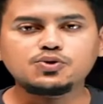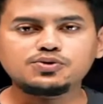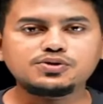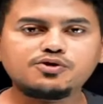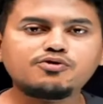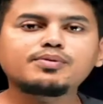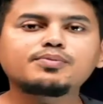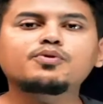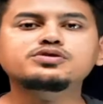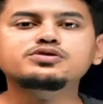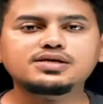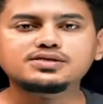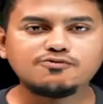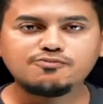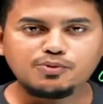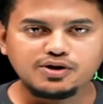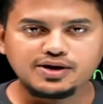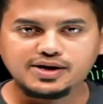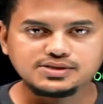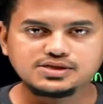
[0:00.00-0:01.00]
So there will be more
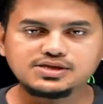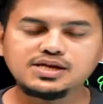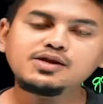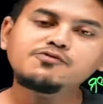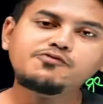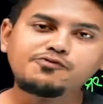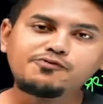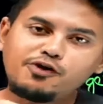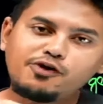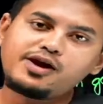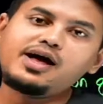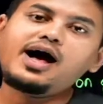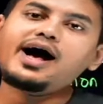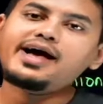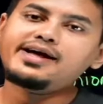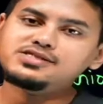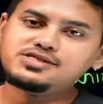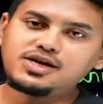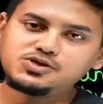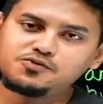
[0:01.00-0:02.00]
chance of polarization for
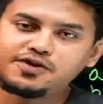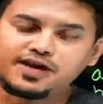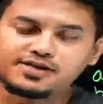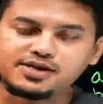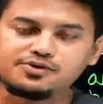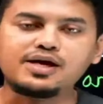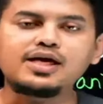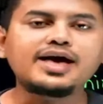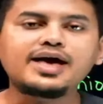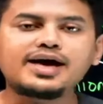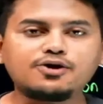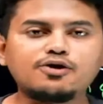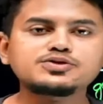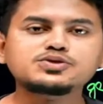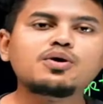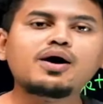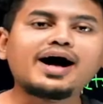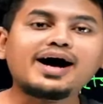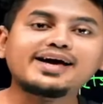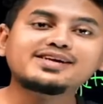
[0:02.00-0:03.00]
higher charge of cation,
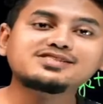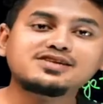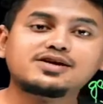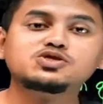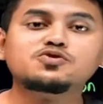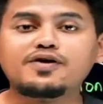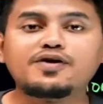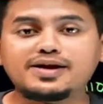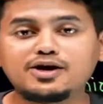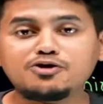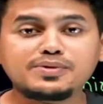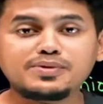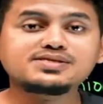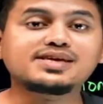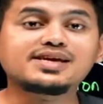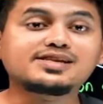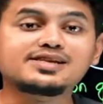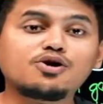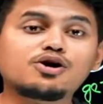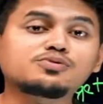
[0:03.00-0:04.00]
and also higher charge of
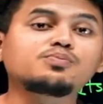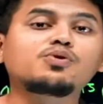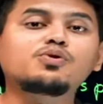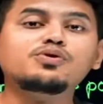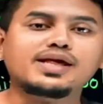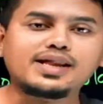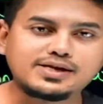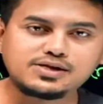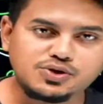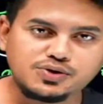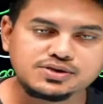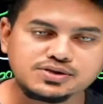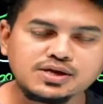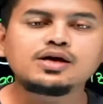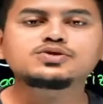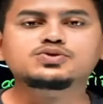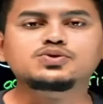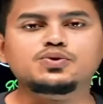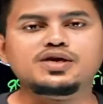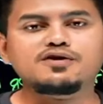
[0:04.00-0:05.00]
anion means it got more electrons.